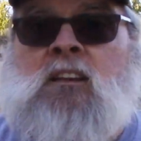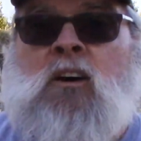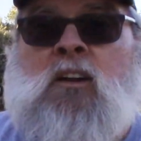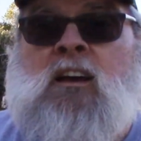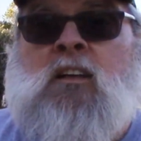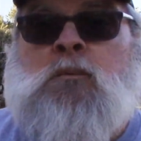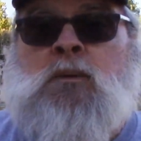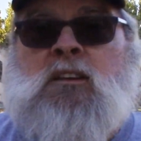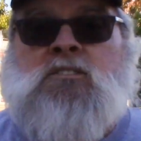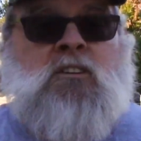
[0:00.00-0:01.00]
the only other
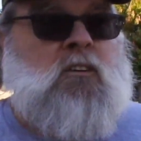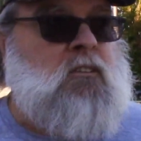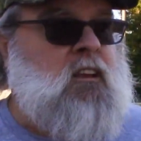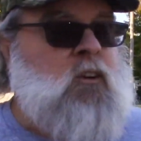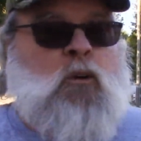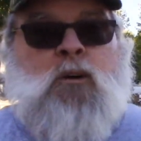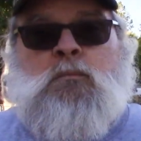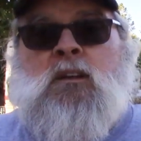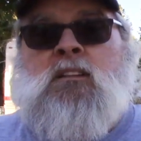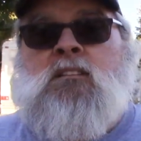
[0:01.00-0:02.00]
piece of
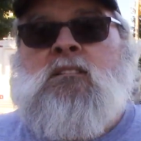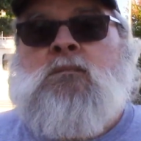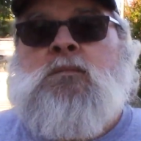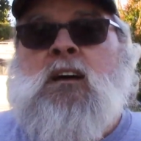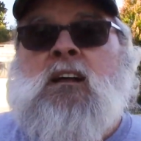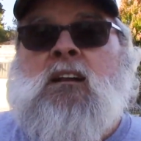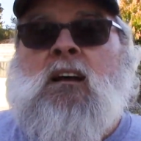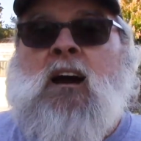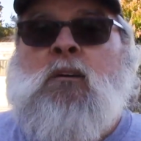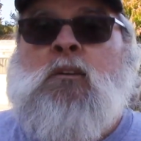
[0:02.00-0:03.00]
equipment that
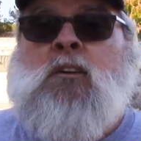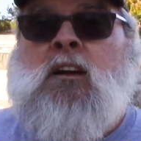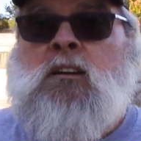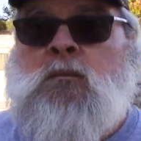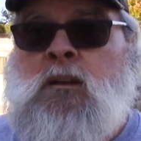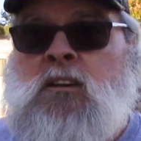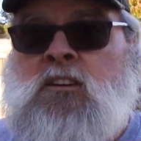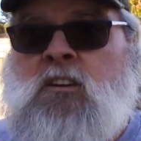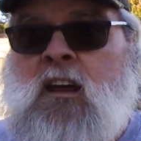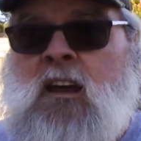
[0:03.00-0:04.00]
I would
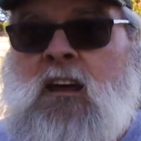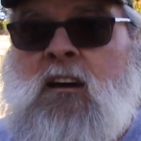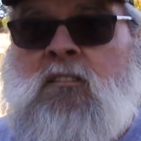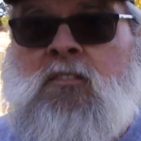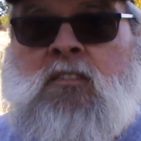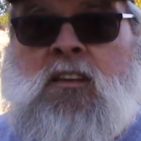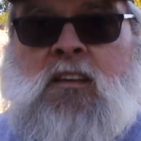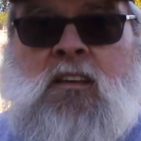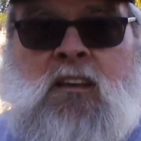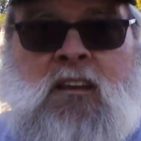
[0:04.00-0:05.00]
recommend you have
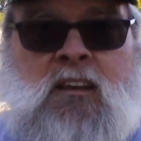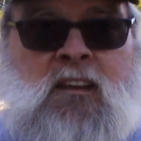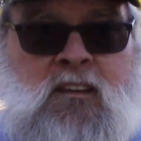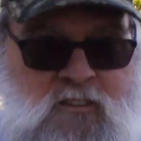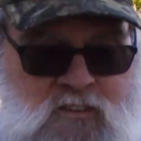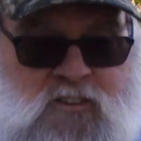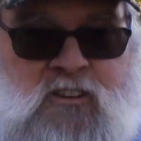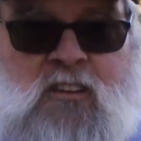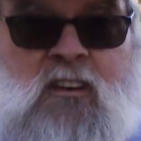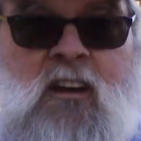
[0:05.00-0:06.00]
is
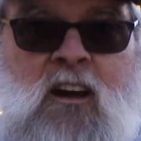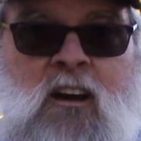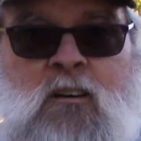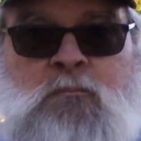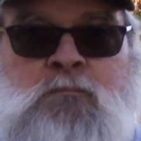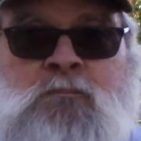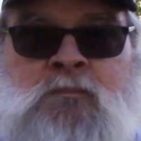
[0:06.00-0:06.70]
a